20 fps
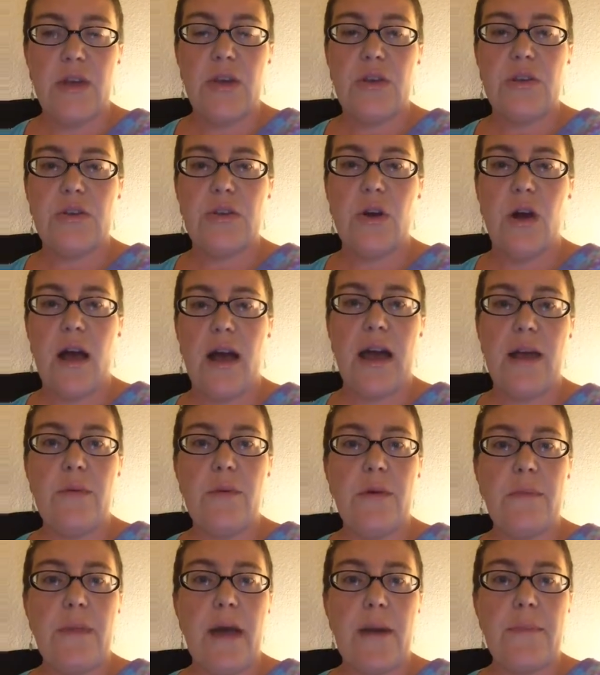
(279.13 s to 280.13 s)
So I
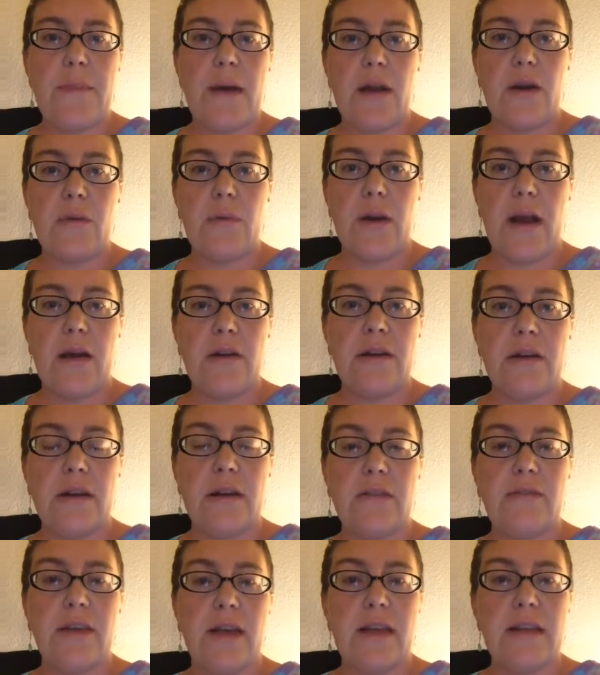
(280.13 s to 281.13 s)
will map out a route in
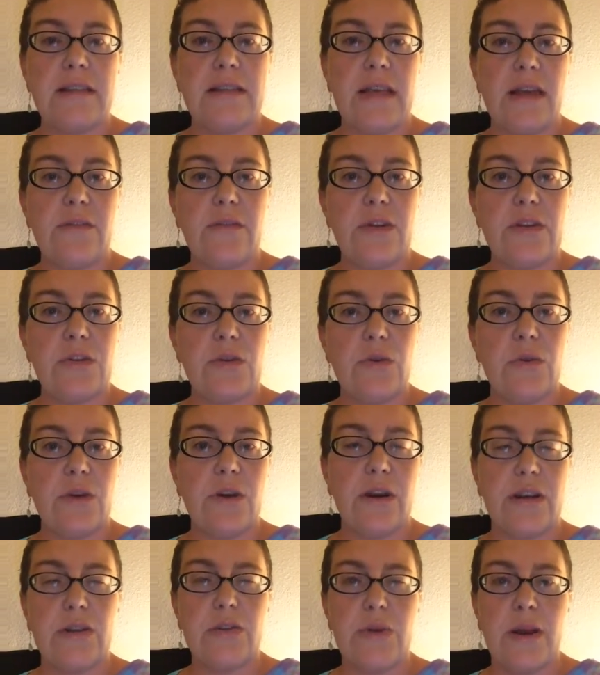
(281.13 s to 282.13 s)
advance. Every school
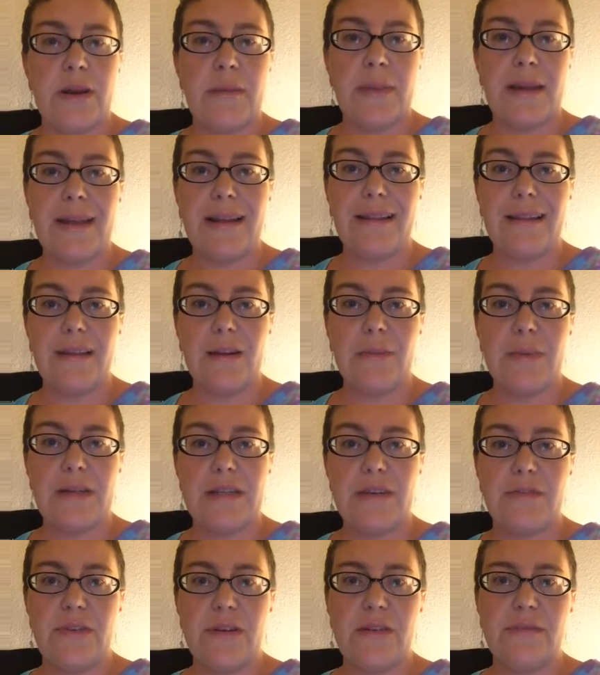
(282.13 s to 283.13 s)
year I try to make it a little bit
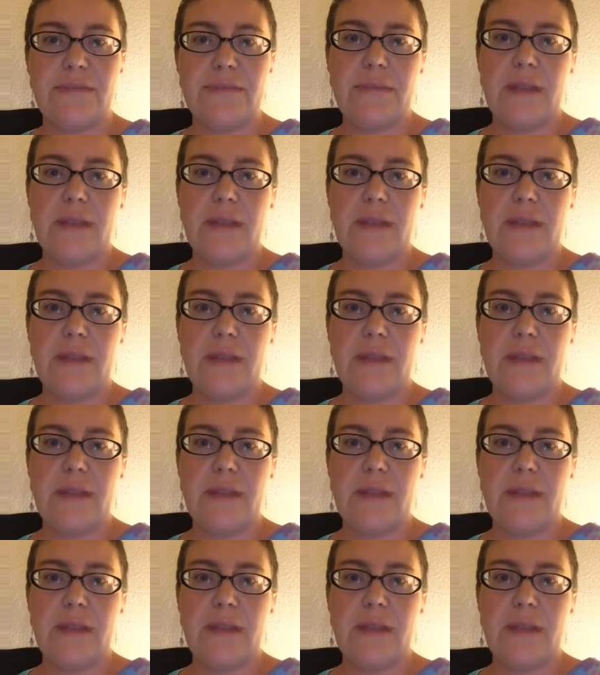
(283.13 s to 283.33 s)
different.